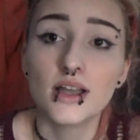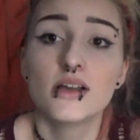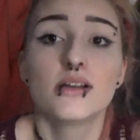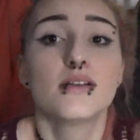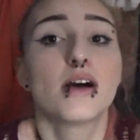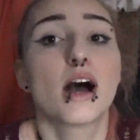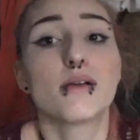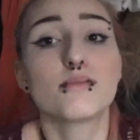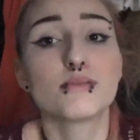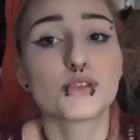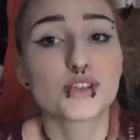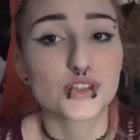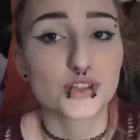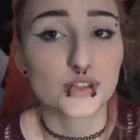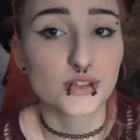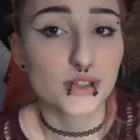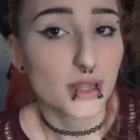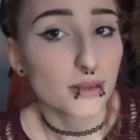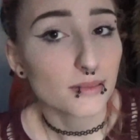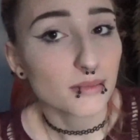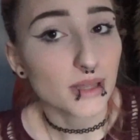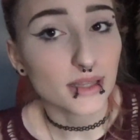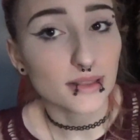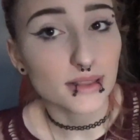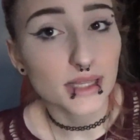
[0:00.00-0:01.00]
I'm sure that
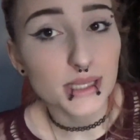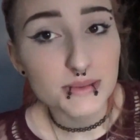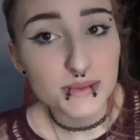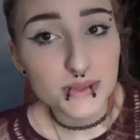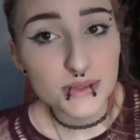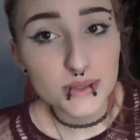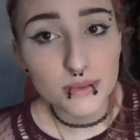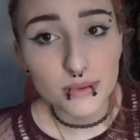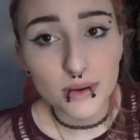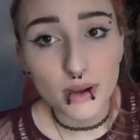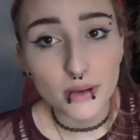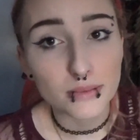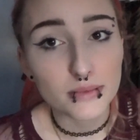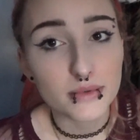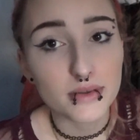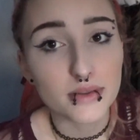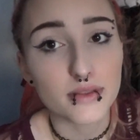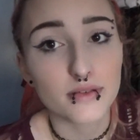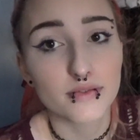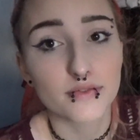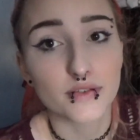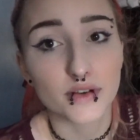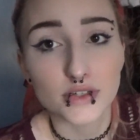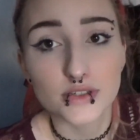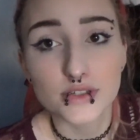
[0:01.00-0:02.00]
my lips will probably be the
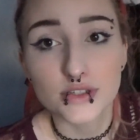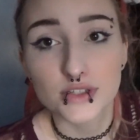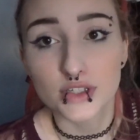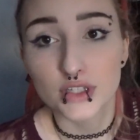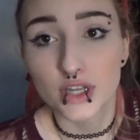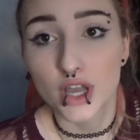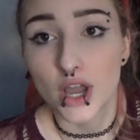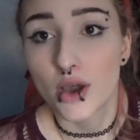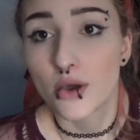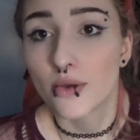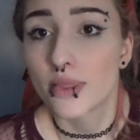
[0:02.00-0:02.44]
first to go,